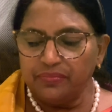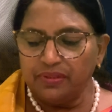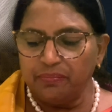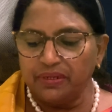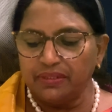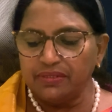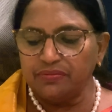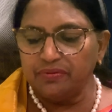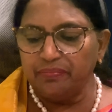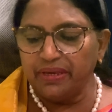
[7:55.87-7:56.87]
The brothers
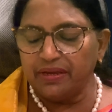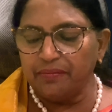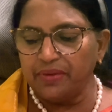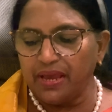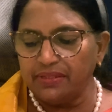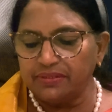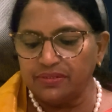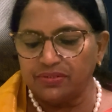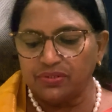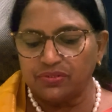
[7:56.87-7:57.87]
would become
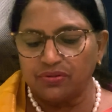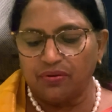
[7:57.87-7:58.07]
ancestors